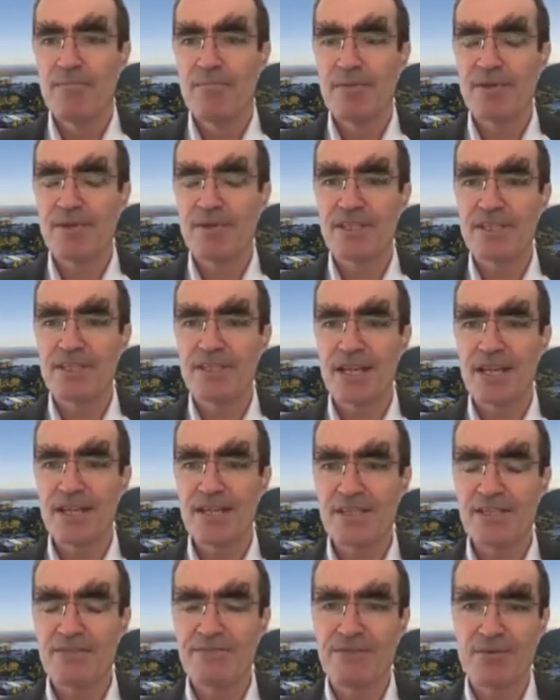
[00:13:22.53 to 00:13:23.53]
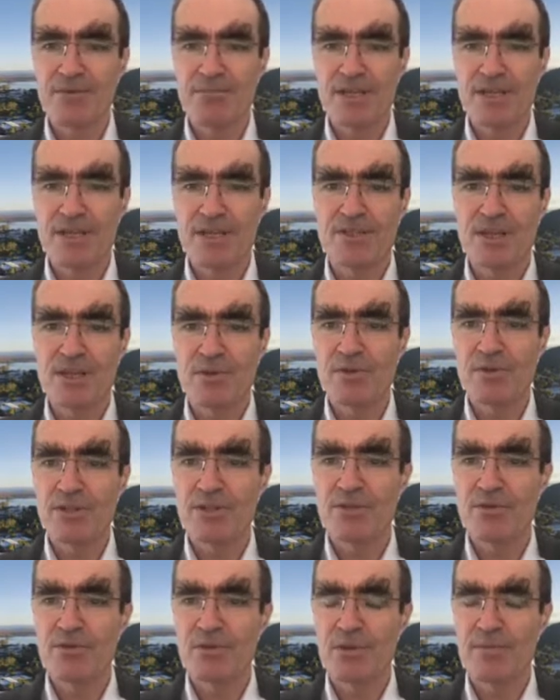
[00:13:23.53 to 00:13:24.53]
But this last few minutes, I want
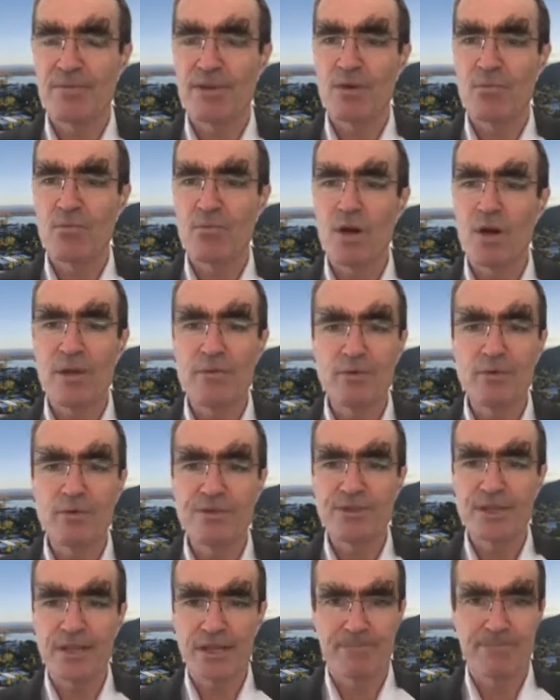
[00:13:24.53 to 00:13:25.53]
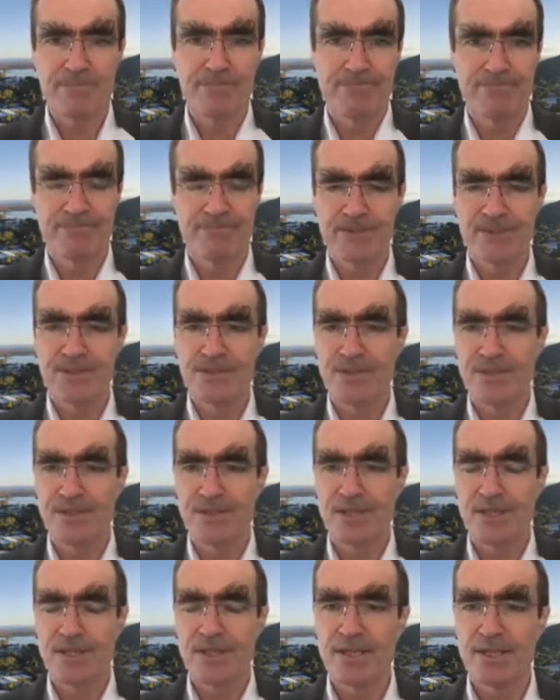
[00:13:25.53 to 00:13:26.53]
to talk about why would you come to
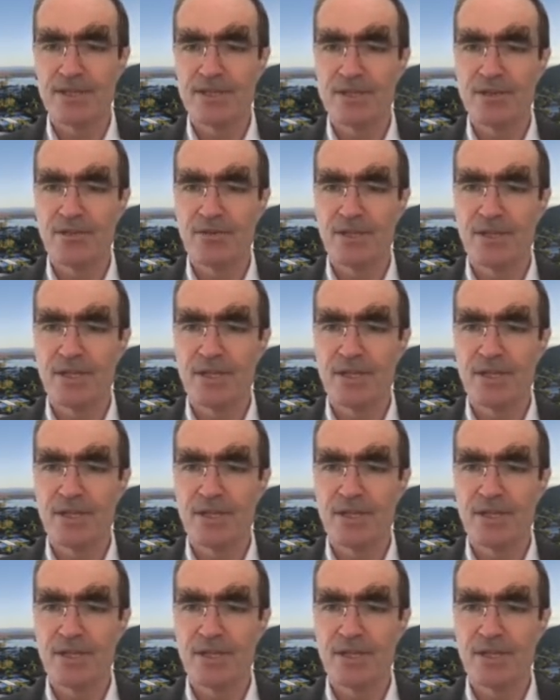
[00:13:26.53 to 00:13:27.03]
the ANU?